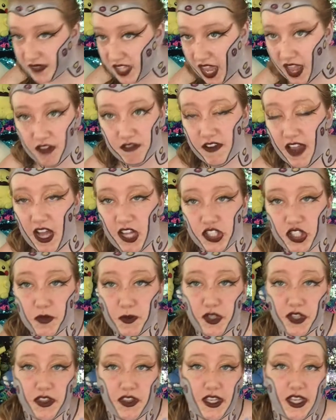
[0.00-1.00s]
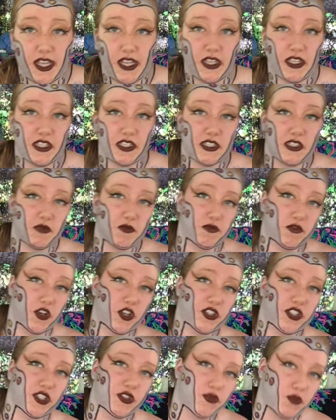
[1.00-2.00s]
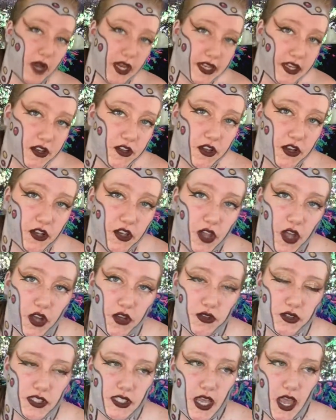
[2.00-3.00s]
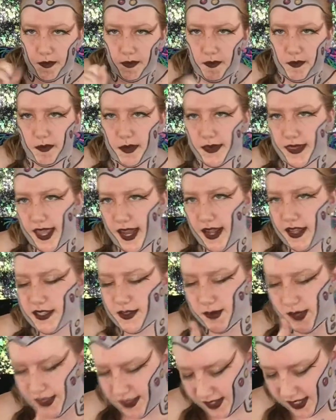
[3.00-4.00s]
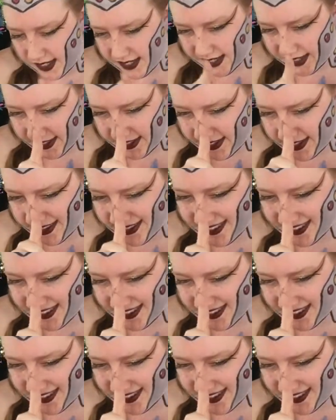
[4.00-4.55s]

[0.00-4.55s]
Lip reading: a valuable thing, because versus regular clones. But that has me thinking,